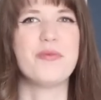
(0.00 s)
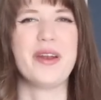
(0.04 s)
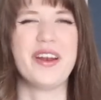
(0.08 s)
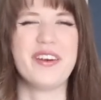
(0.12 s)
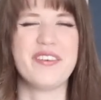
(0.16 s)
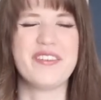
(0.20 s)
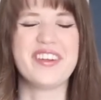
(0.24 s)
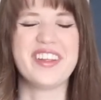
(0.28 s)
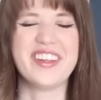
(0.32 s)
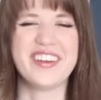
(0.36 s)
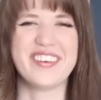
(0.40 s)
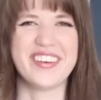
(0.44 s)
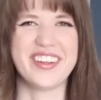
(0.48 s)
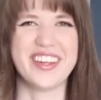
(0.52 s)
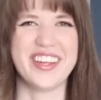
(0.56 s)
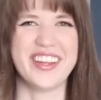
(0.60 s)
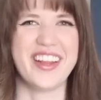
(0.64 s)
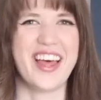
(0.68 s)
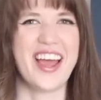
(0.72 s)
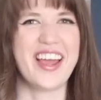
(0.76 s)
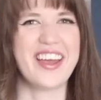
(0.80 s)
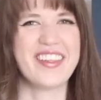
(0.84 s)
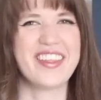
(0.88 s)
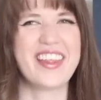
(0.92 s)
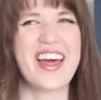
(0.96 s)
but I really, really
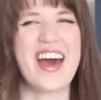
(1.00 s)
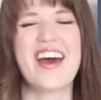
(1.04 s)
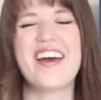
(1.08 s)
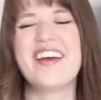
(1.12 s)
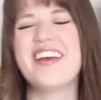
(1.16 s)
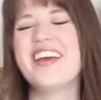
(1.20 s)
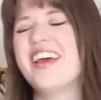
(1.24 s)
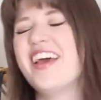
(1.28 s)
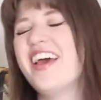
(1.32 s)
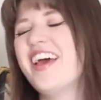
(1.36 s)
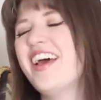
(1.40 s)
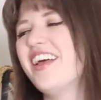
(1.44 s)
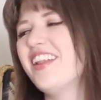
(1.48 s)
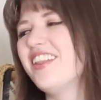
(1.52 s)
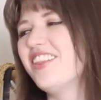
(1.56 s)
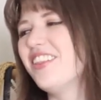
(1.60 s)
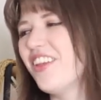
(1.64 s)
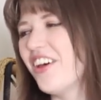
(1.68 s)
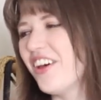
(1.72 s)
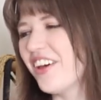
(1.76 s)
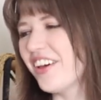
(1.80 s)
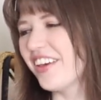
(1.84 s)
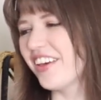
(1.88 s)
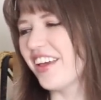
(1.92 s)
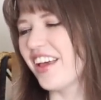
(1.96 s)
like that
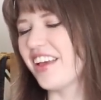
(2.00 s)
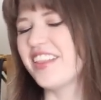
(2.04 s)
look.